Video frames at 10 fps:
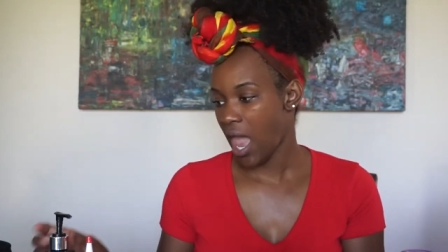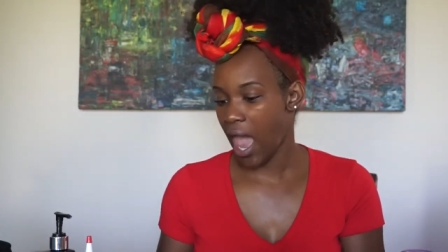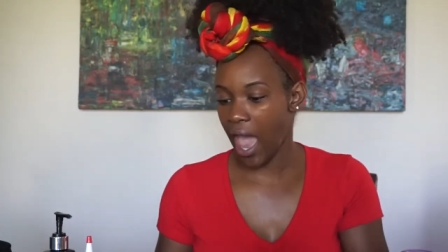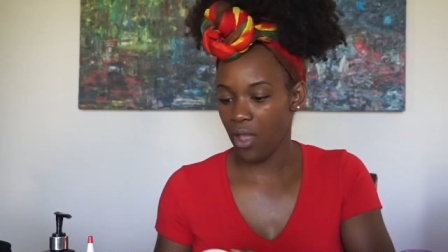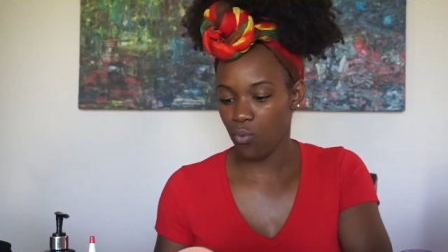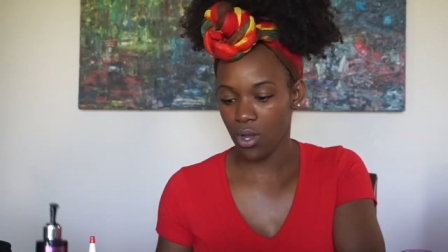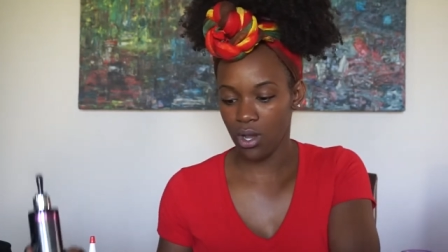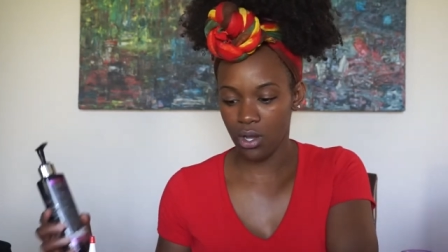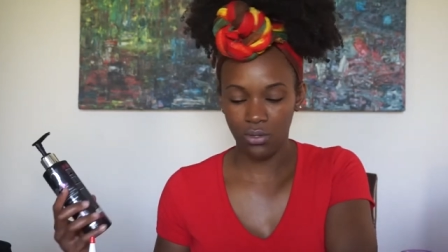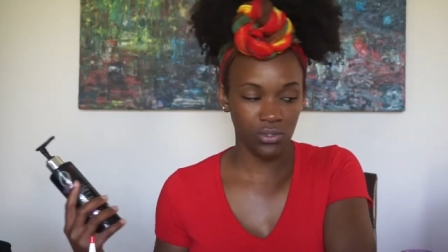I
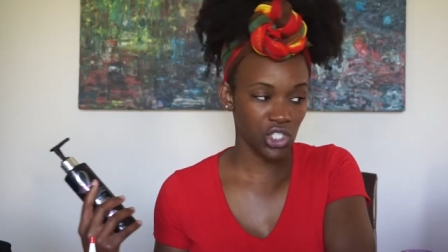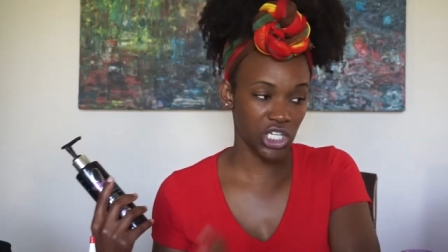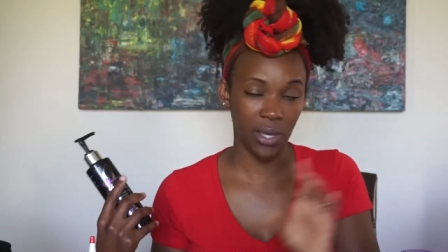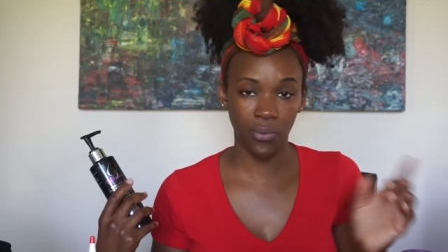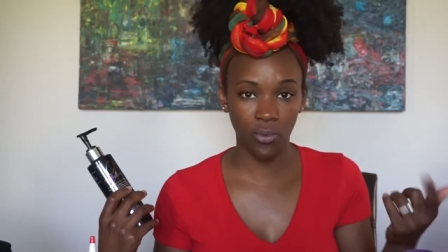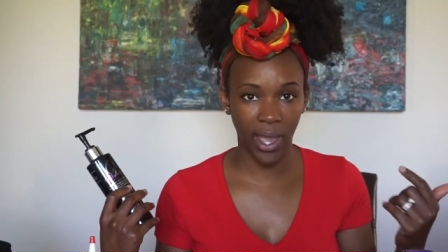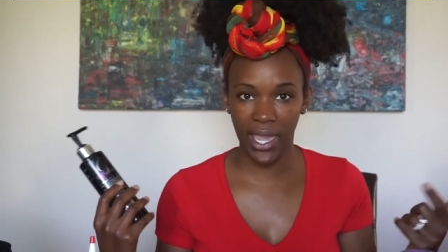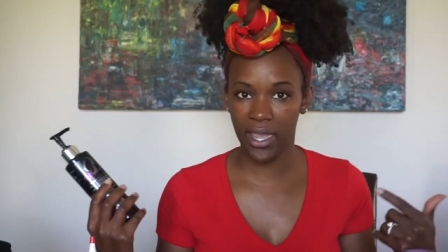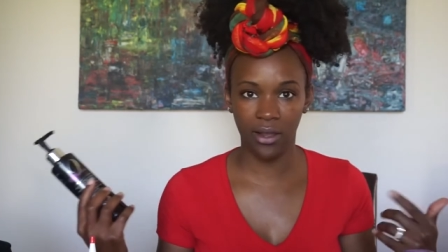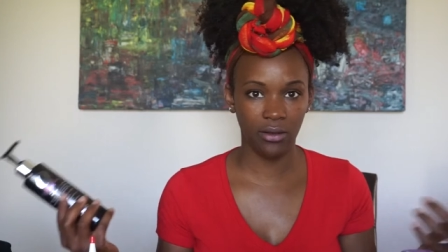will shampoo my
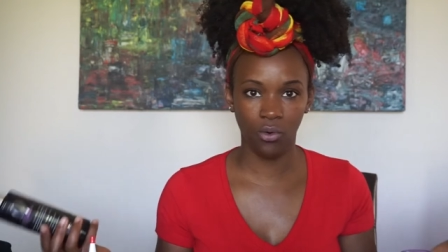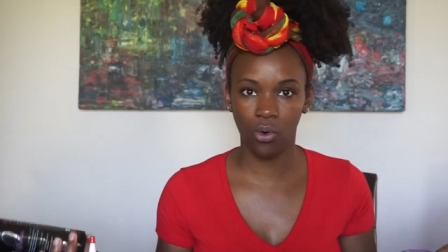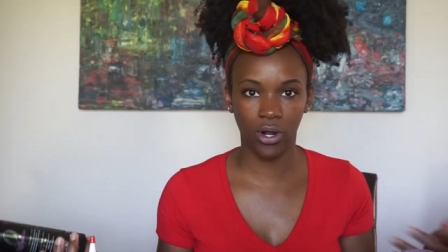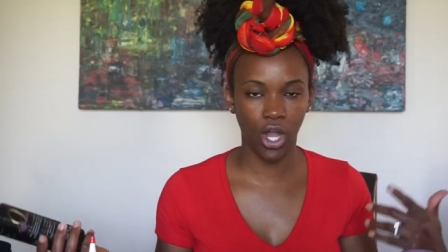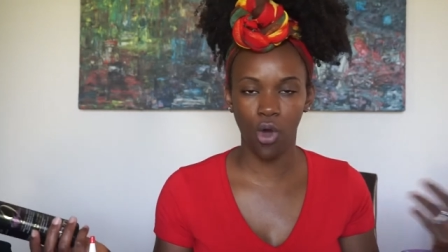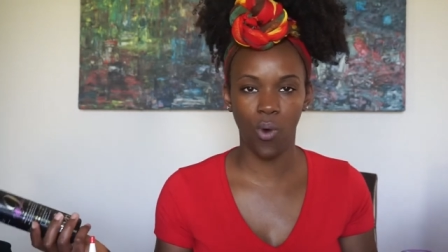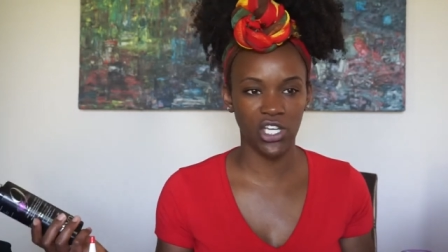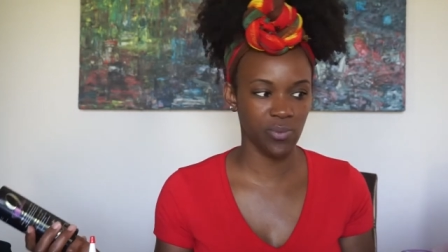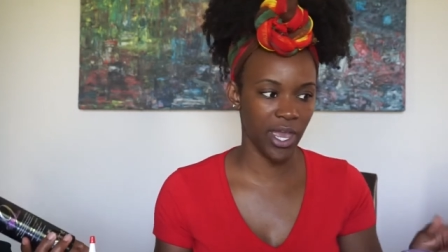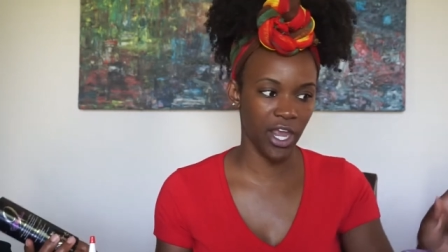hair or
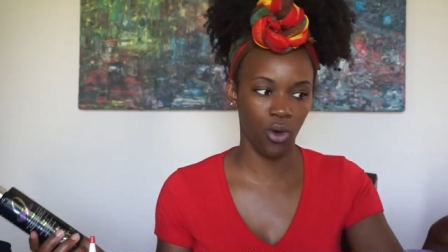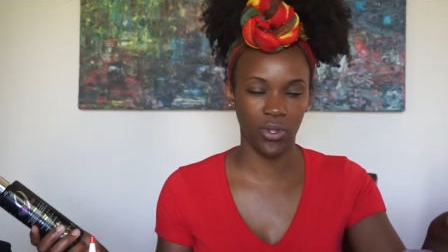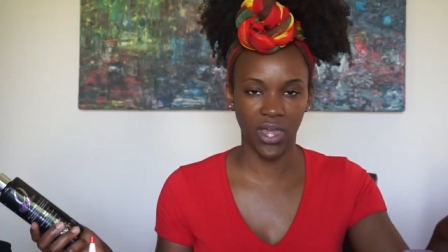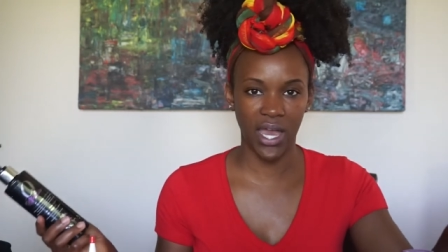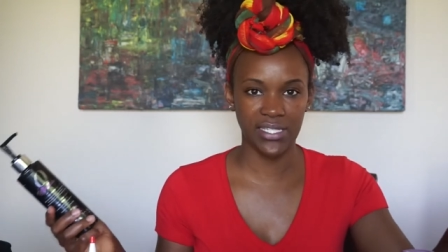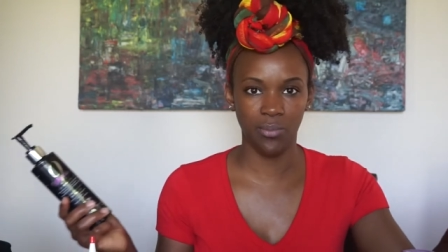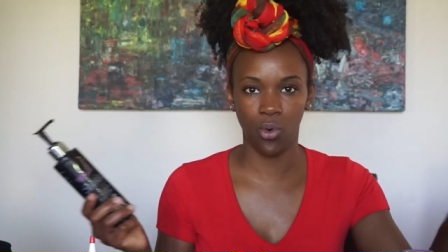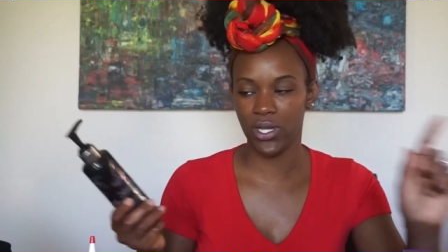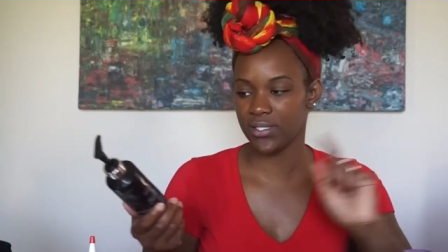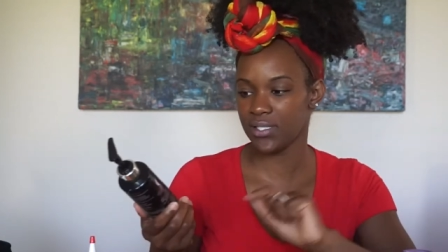co-wash my hair with the Aussie
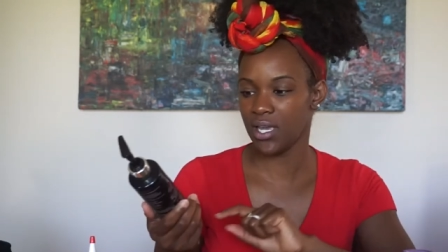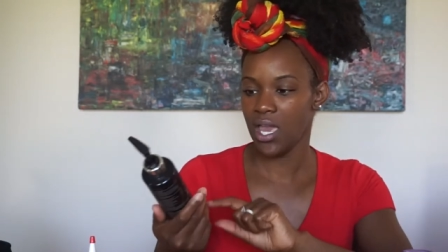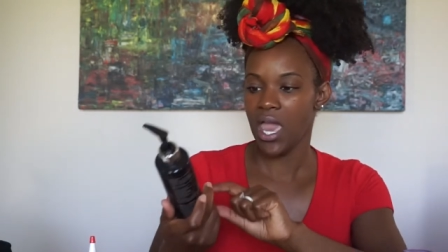Moist.